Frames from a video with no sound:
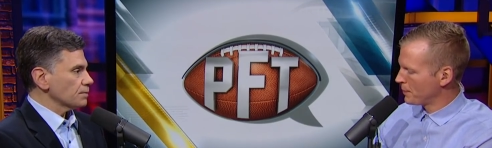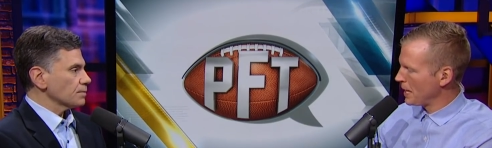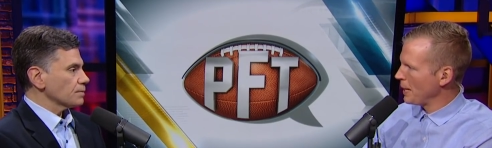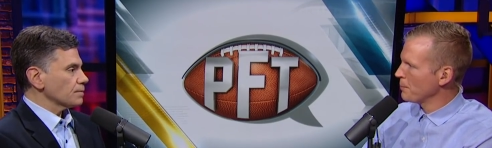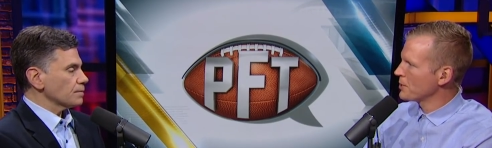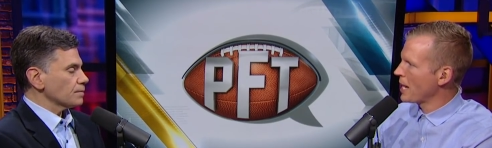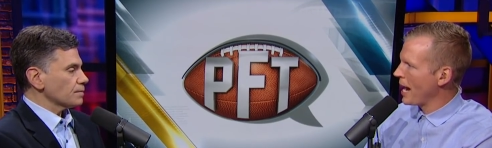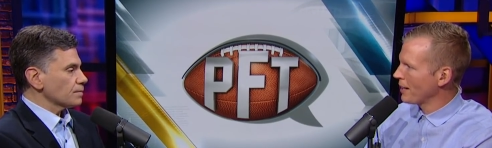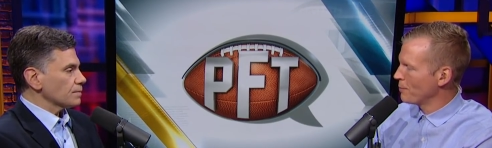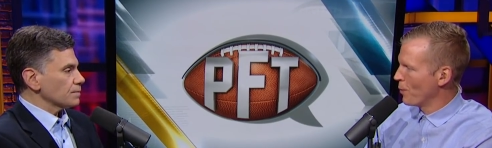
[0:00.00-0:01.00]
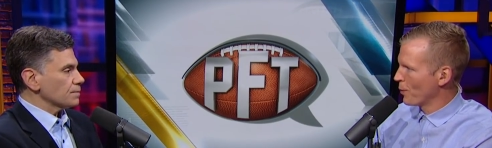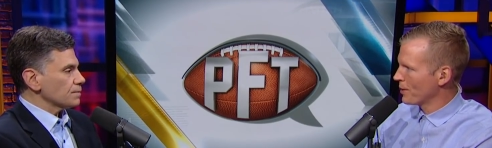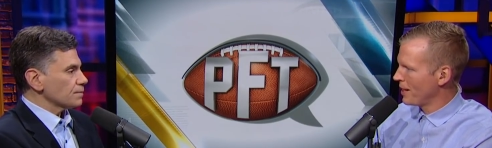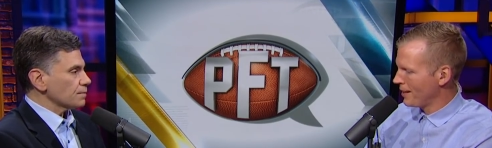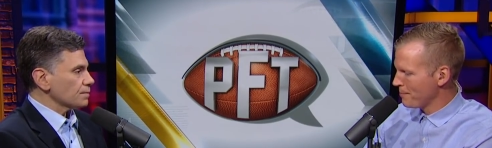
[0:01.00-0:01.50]
Speaker 1: teams tank more
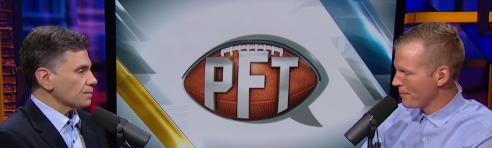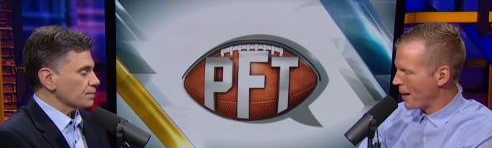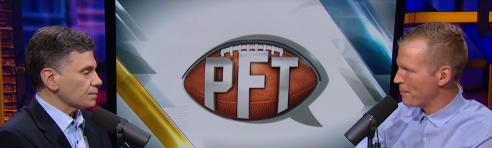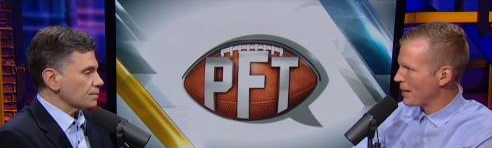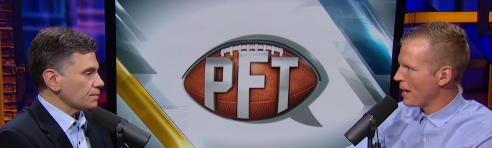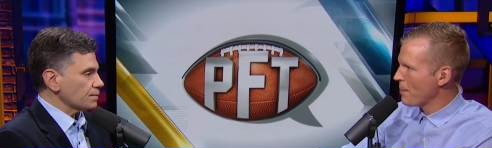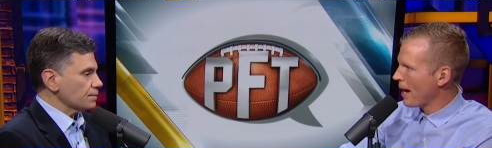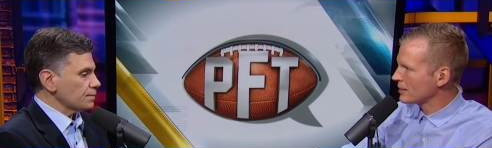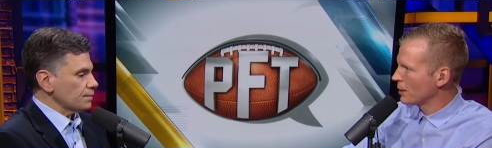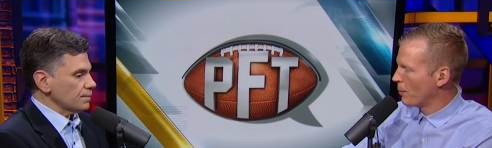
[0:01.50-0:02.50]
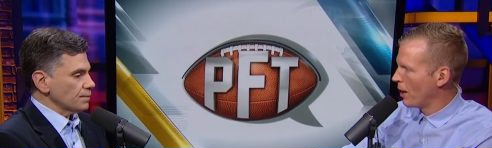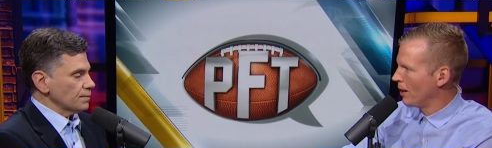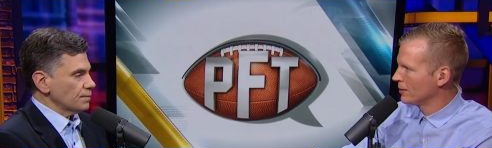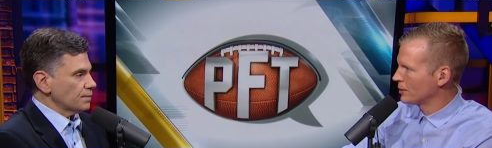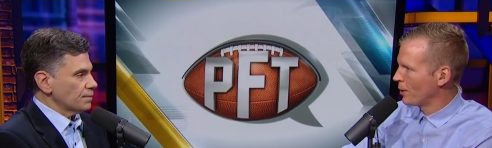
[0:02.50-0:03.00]
than in NBA
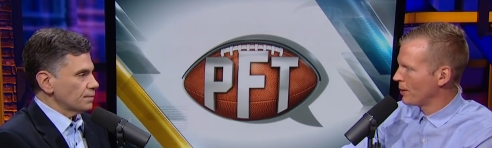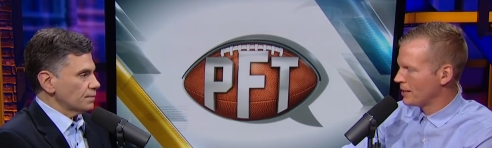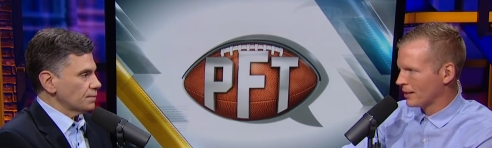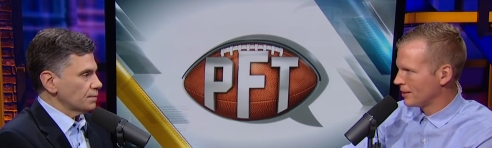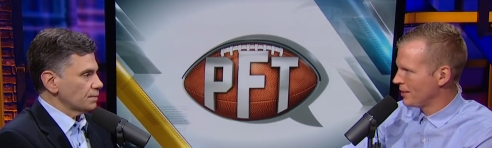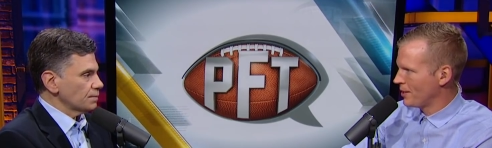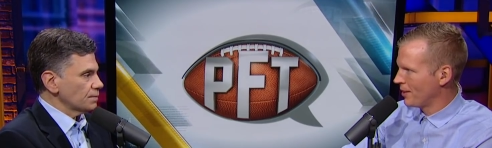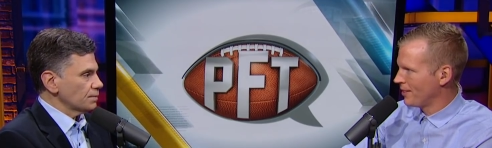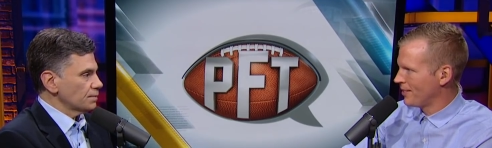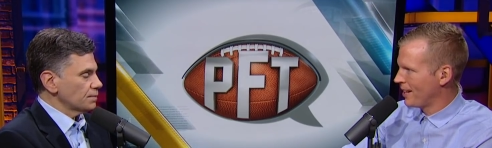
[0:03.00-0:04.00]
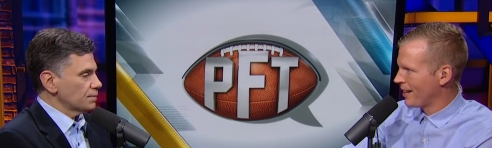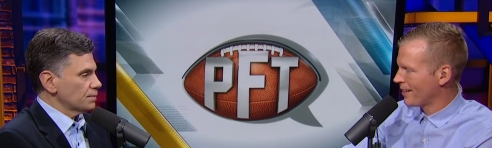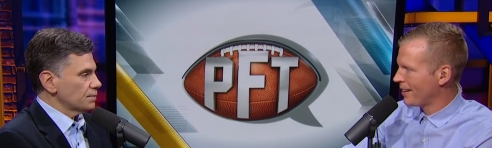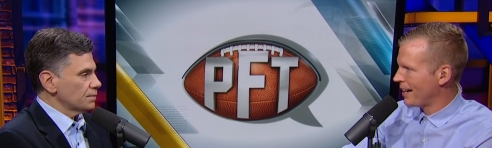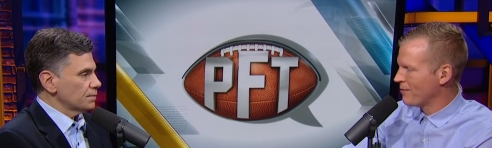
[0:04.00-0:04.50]
basketball. So it doesn't. You're
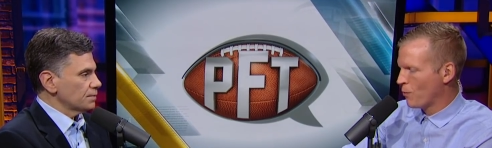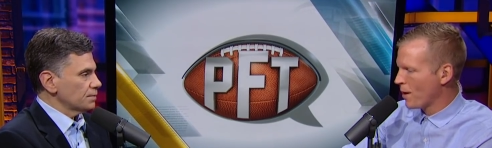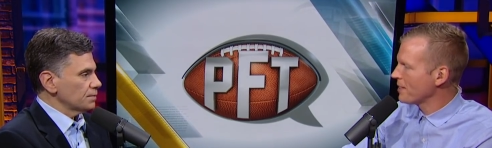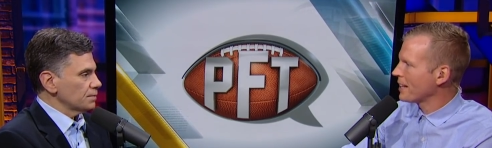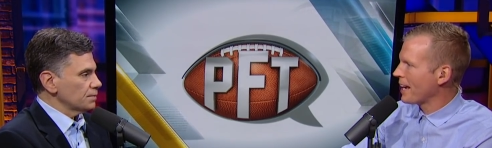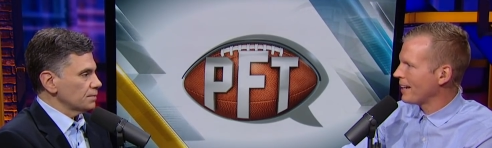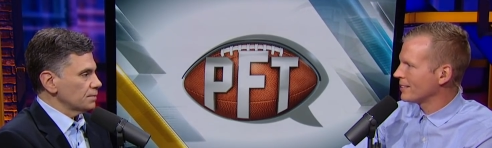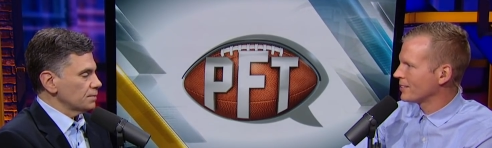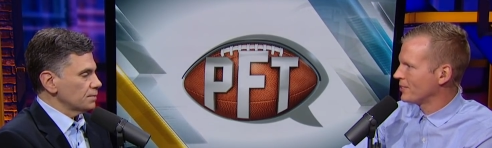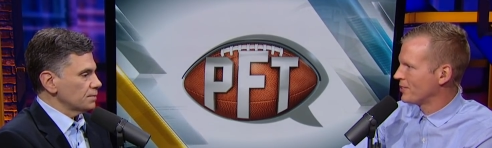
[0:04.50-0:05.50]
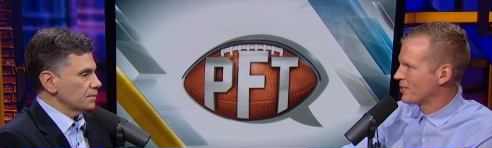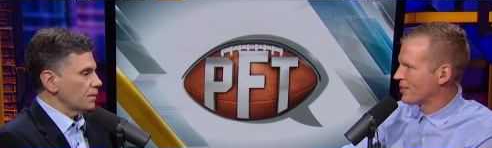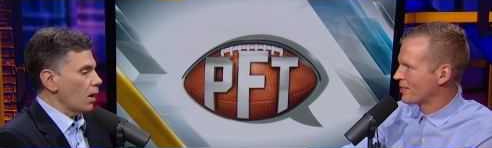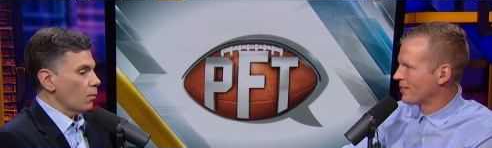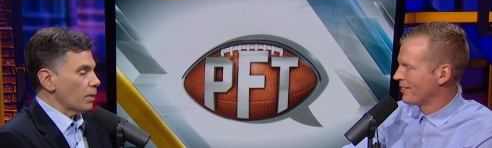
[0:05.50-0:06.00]
there. I've won the case.
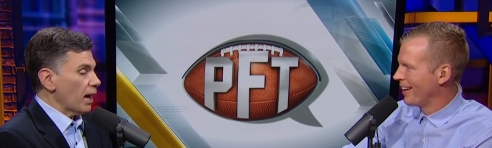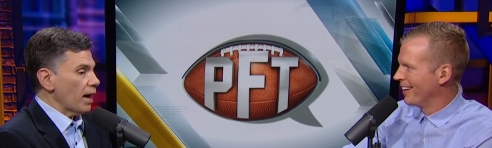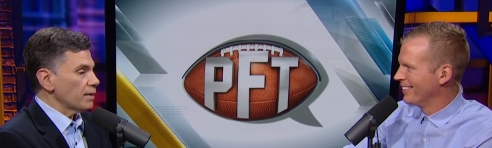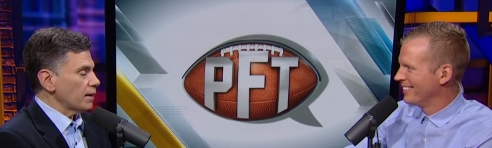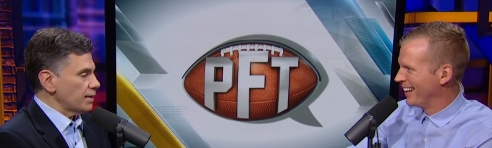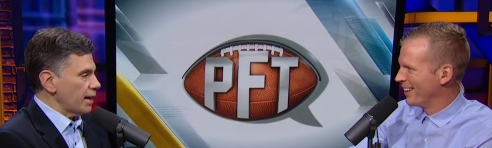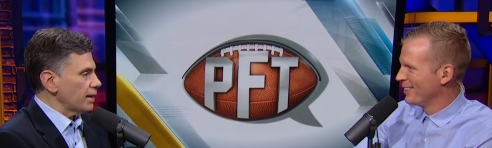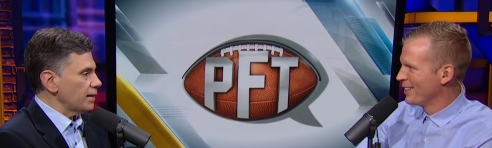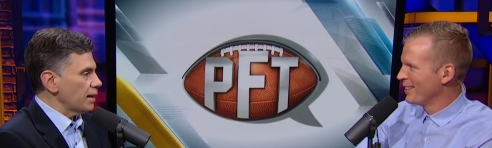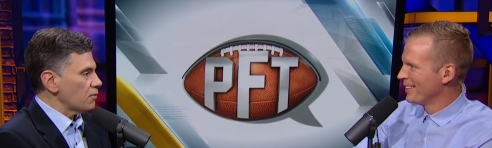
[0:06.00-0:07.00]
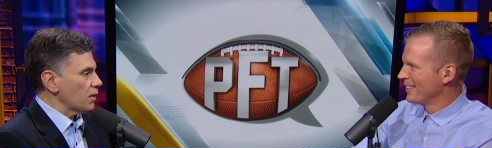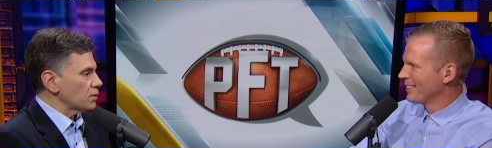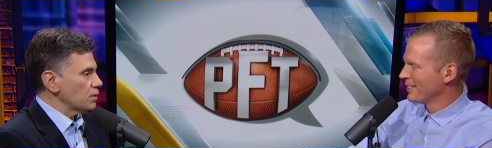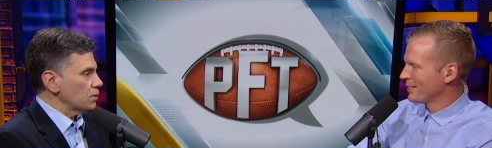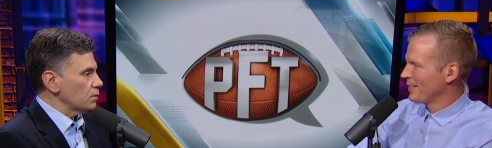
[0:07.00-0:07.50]
No, but yeah, I, I, they no. tank in the NFL too.